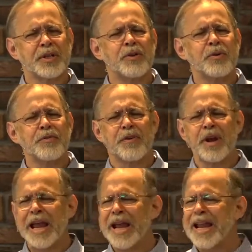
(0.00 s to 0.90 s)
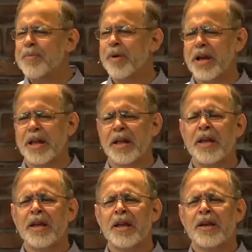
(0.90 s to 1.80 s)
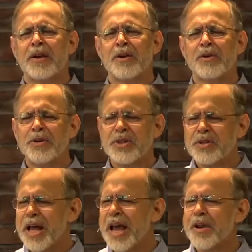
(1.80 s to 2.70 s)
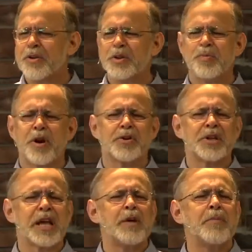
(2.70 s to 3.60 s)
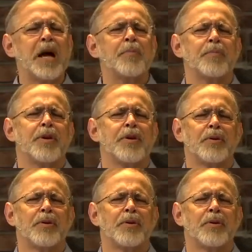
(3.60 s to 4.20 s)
And Lord, for anybody who desires prayer to come up here,